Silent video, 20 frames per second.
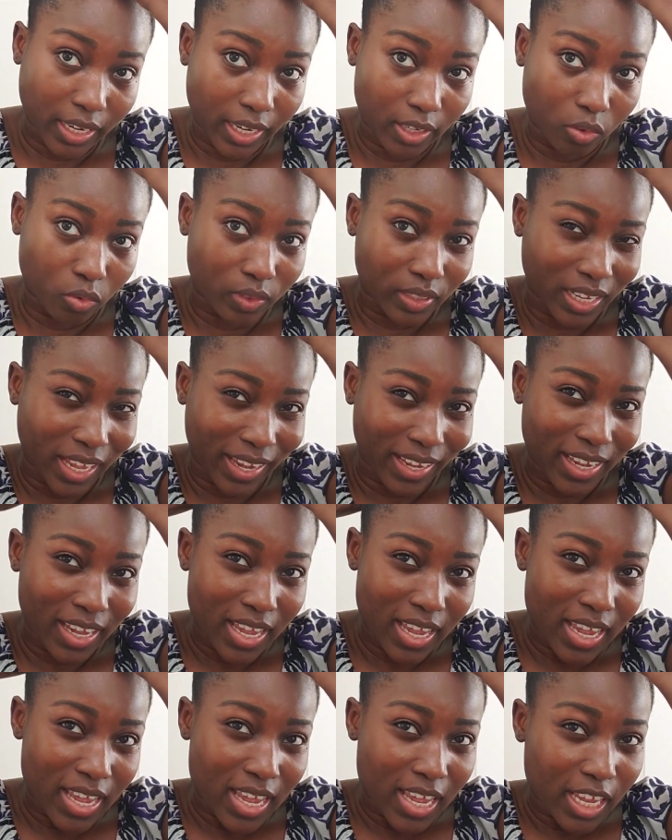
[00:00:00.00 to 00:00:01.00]
I don't like
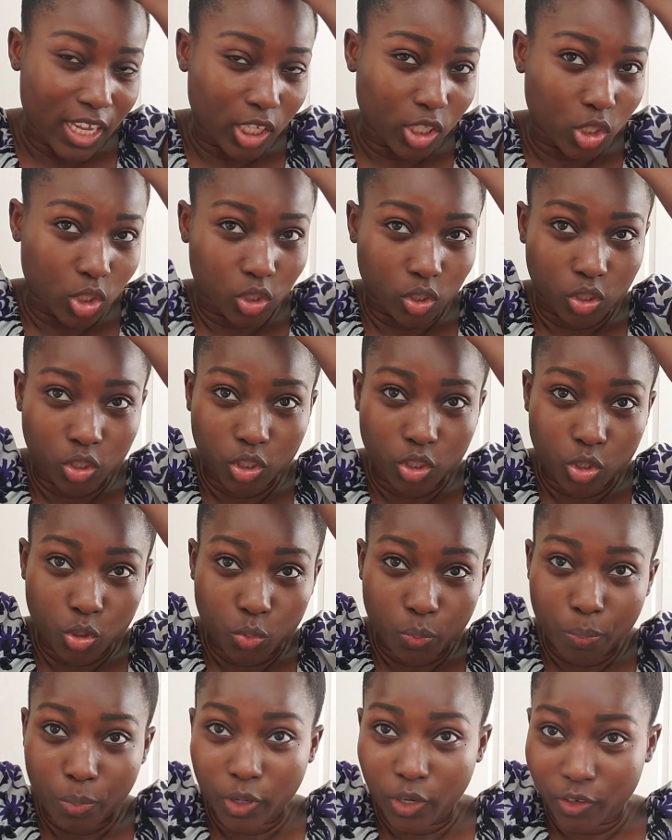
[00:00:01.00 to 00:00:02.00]
it to look
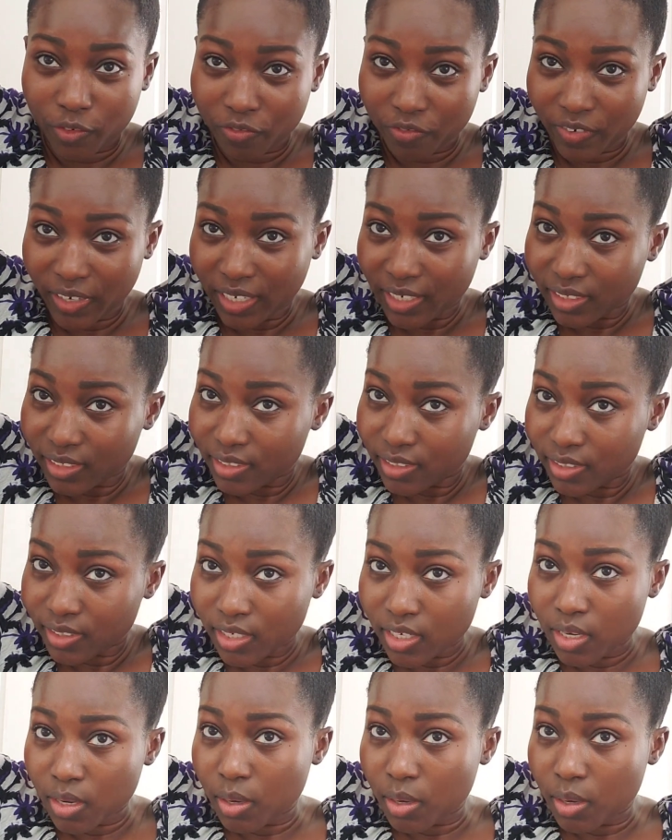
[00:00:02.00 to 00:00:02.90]
too perfect,